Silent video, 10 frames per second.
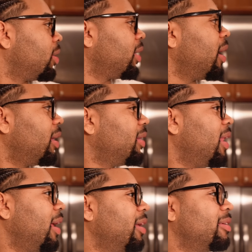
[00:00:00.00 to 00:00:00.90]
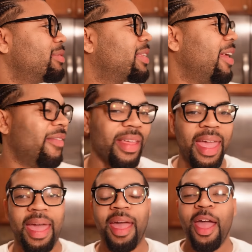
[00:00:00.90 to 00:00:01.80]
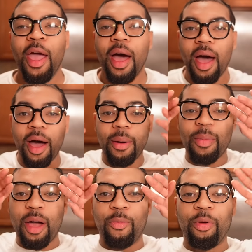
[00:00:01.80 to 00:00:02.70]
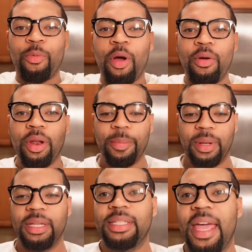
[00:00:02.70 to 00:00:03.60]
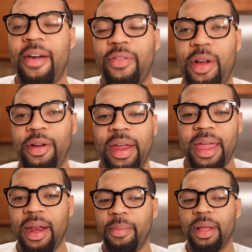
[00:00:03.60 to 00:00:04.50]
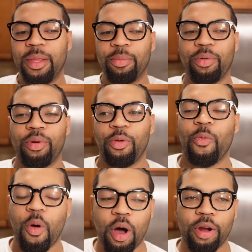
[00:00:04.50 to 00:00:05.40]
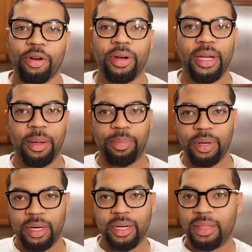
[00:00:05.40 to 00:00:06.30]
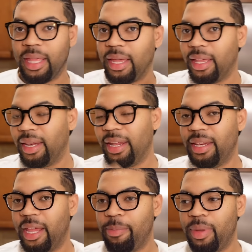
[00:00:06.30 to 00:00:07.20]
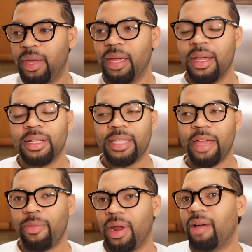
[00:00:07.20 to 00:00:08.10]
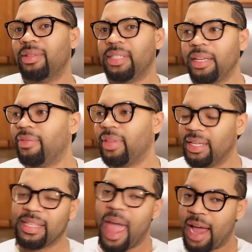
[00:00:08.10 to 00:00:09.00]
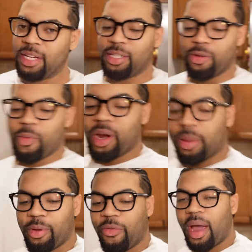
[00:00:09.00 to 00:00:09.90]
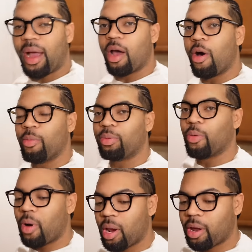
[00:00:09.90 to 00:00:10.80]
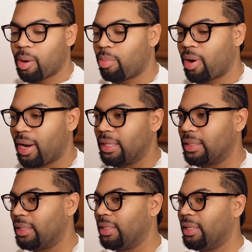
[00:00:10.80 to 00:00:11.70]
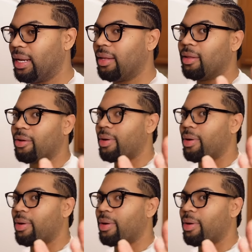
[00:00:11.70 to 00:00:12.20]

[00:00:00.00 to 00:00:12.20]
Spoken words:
it was giving cat. We rolled up at least half of her head. I'm about to boil the water and put in the thing and then dip it, take one out and see if it's actually working before I comb through all of her braids and then they look